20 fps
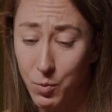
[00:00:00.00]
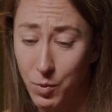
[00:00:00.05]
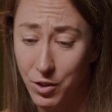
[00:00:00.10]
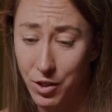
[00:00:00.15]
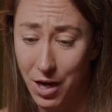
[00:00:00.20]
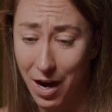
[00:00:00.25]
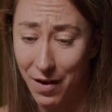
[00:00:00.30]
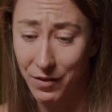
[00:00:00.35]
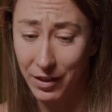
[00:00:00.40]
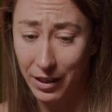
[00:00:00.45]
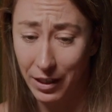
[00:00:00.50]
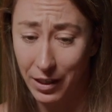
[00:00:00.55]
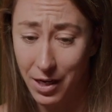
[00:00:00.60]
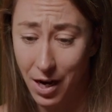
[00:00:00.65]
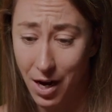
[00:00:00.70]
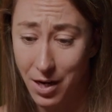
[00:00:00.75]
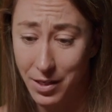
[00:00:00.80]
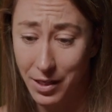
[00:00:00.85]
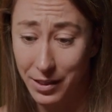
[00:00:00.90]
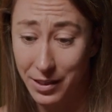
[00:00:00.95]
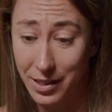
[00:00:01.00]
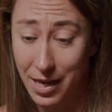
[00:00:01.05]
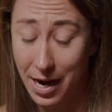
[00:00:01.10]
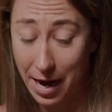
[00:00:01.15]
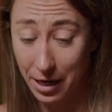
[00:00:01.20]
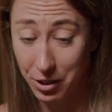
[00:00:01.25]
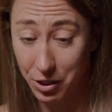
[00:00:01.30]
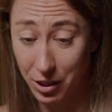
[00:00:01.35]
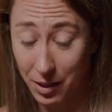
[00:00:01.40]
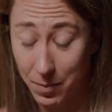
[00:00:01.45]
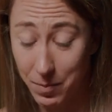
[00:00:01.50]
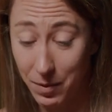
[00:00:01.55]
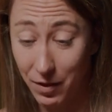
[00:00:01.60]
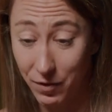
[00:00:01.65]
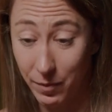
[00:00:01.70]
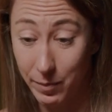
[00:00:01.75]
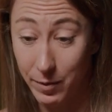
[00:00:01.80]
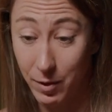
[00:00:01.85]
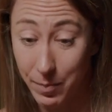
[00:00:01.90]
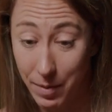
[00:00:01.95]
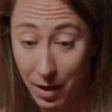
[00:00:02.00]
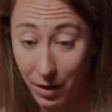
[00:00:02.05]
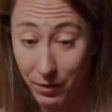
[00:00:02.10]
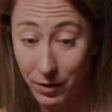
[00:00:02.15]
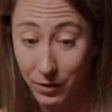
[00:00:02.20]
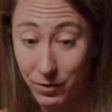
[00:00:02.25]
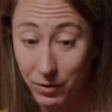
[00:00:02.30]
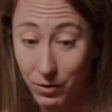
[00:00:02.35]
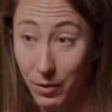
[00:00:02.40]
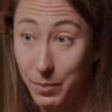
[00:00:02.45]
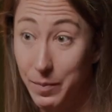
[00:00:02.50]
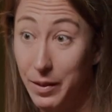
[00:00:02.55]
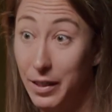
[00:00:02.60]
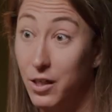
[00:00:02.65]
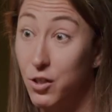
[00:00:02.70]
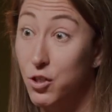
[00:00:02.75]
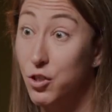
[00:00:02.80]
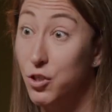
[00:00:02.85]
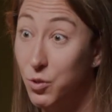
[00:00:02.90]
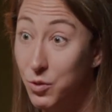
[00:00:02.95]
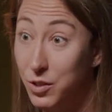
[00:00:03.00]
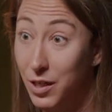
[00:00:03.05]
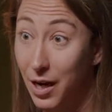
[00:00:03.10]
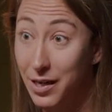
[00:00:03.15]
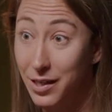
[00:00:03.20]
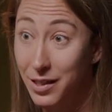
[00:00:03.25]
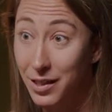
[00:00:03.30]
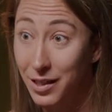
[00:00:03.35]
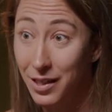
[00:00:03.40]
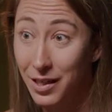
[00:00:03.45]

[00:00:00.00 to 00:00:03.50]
when you're having incontinence, that actually can be from your pelvic floor being too tight.